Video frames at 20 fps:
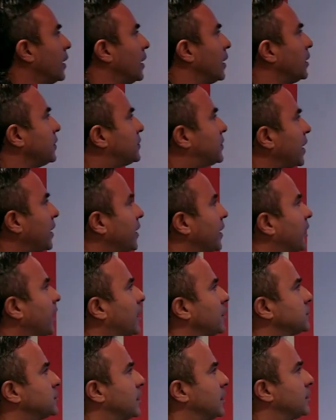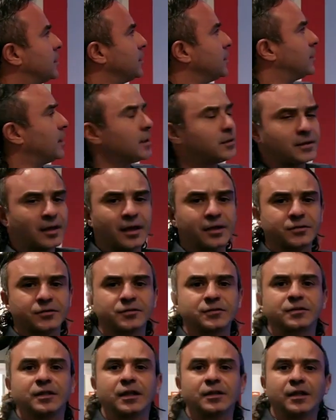It analyzes and it
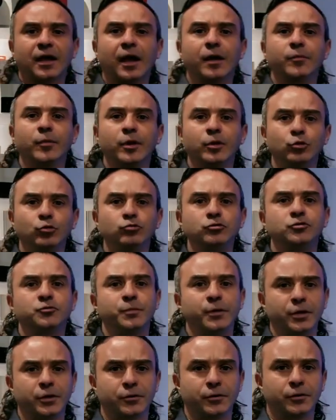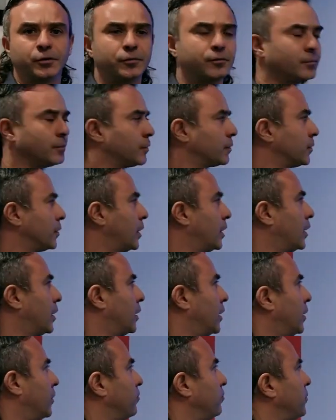detects that I'm a new speaker.
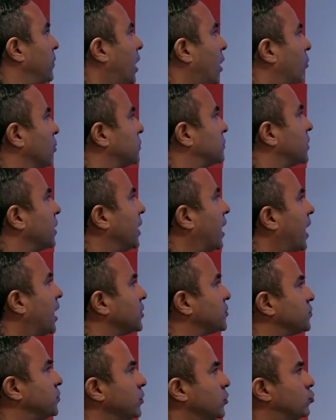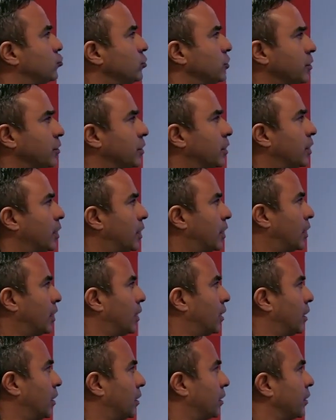Uh, now it's going to ask me to de
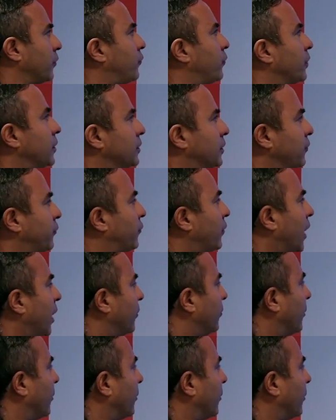uh, define